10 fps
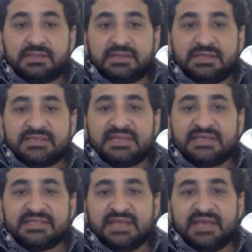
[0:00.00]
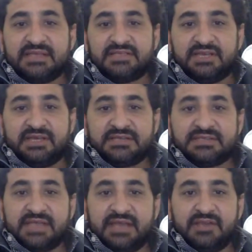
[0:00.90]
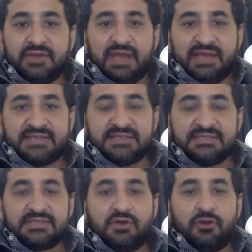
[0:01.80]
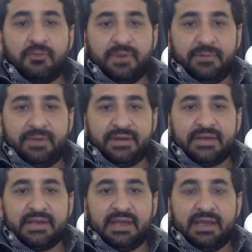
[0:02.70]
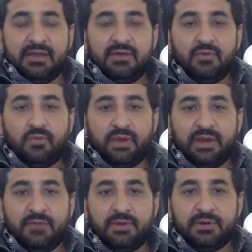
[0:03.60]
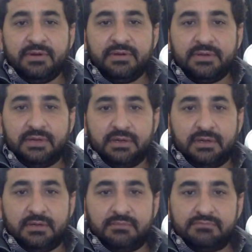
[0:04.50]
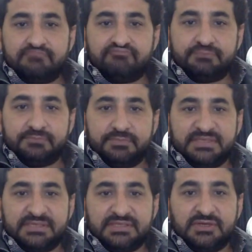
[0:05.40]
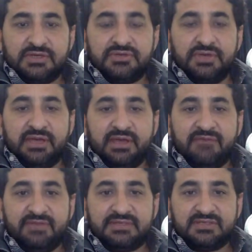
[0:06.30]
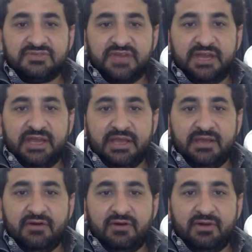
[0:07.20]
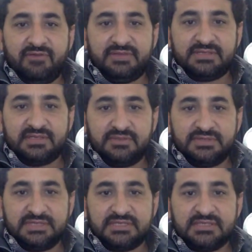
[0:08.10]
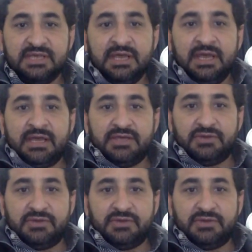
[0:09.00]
The 6th stage is get your license or permit, like whatever business you're doing. If it's trading or if it's services, you